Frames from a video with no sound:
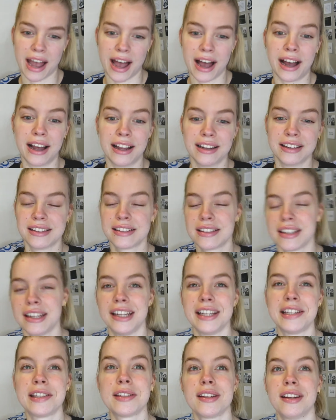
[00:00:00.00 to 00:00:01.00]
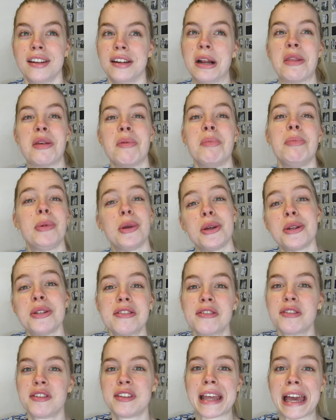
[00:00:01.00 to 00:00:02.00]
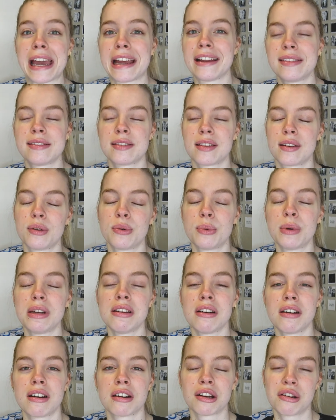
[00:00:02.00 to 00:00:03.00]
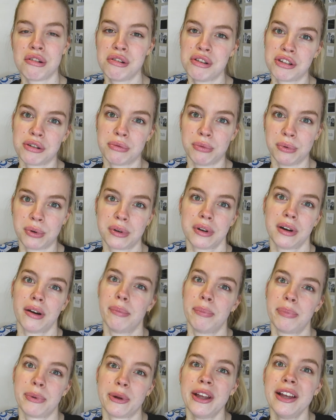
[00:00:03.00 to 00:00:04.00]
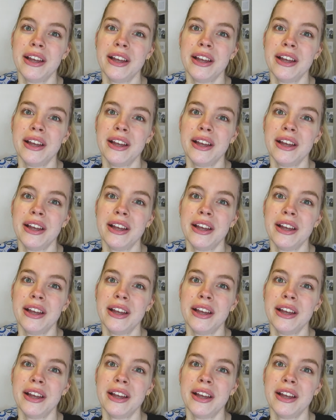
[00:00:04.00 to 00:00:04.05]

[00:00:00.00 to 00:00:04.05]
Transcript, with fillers: and it's another beautiful day, so we are going to walk up